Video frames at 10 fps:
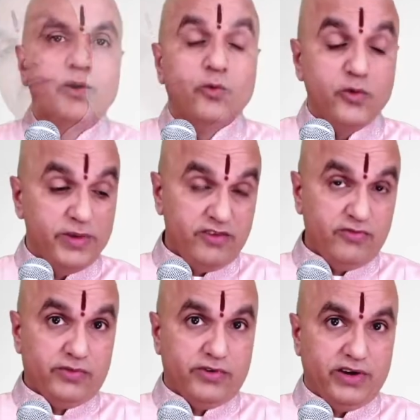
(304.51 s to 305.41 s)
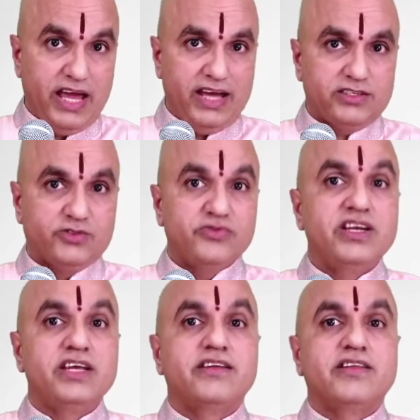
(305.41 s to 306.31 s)
We may even relax,
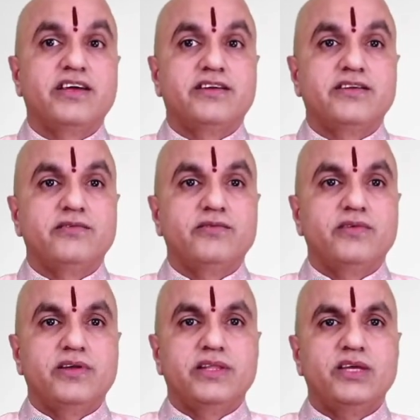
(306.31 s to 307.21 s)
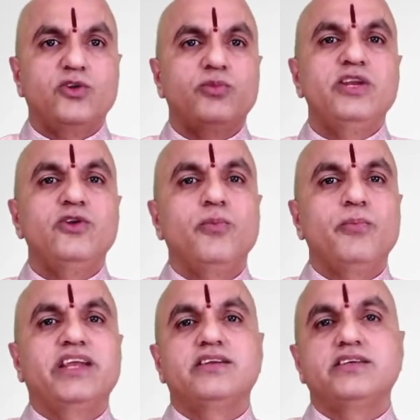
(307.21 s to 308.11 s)
feeling that there will be no
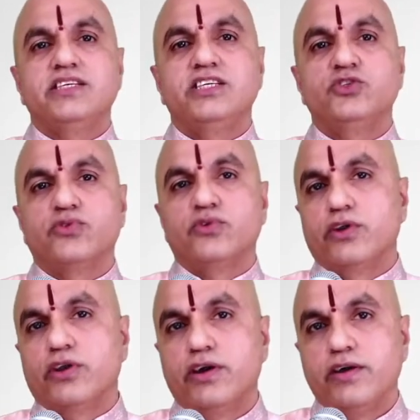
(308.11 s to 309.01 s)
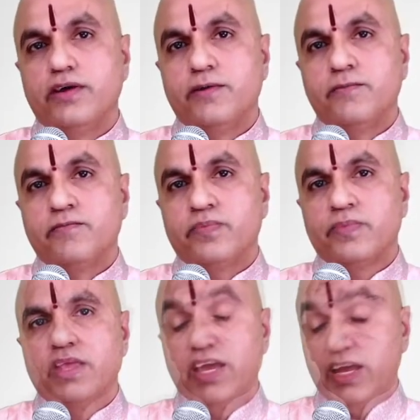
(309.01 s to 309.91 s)
penalties for
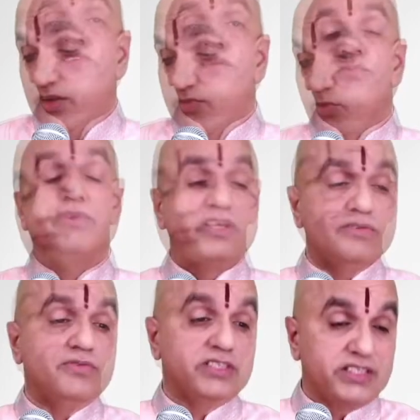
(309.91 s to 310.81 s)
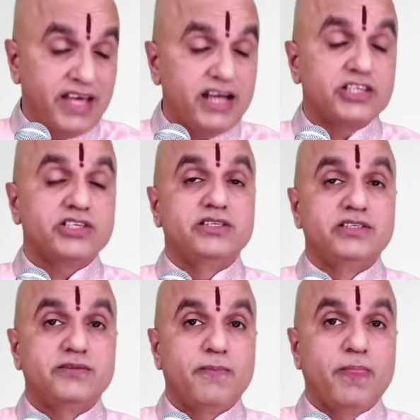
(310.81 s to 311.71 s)
any of our previous actions
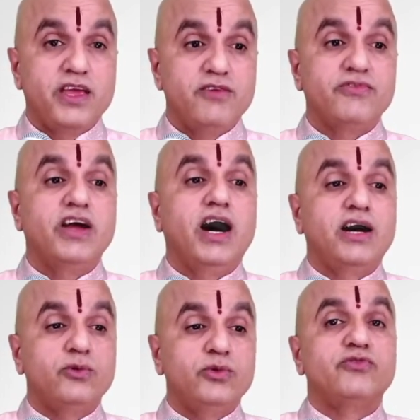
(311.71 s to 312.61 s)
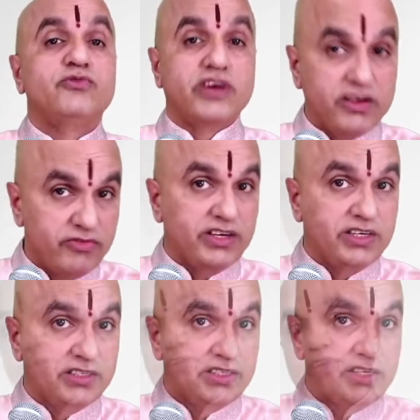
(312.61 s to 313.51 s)
if God would have forgiven
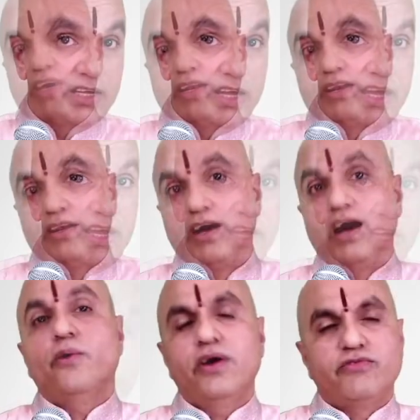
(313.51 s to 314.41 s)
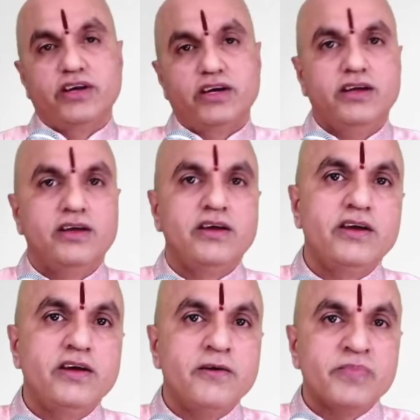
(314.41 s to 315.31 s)
us. However,
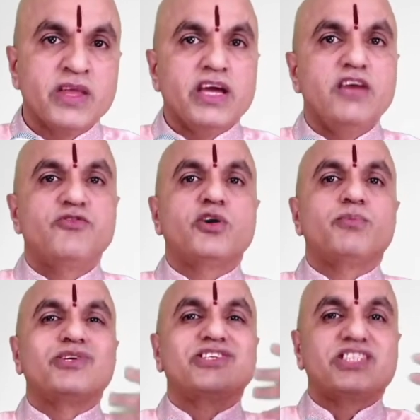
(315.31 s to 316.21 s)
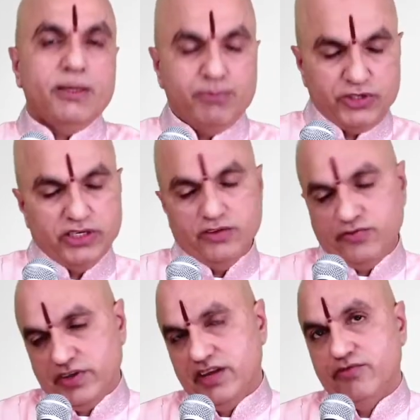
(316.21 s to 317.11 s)
if our perception of
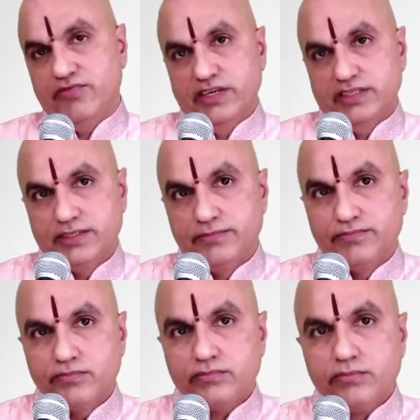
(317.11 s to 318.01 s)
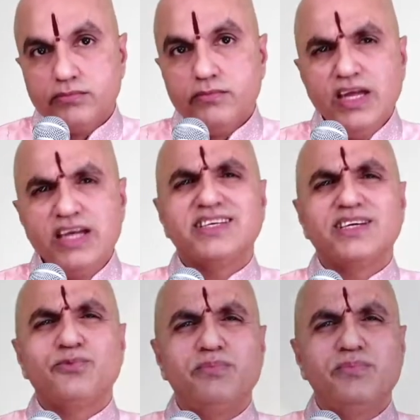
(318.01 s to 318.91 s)
forgiveness is
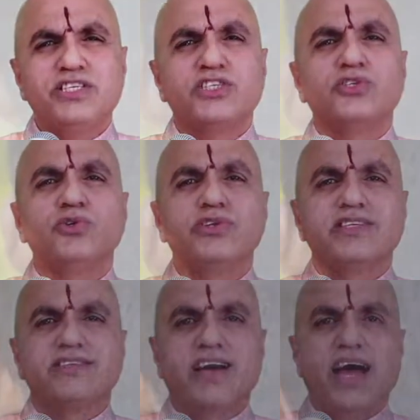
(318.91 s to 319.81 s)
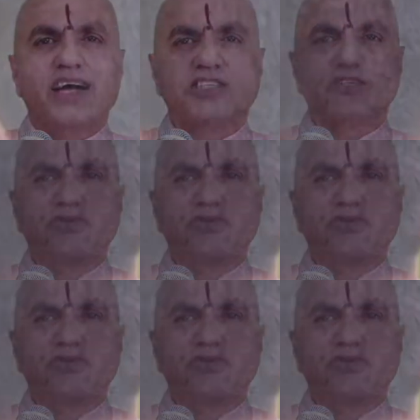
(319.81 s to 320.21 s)
that we bestow this act of,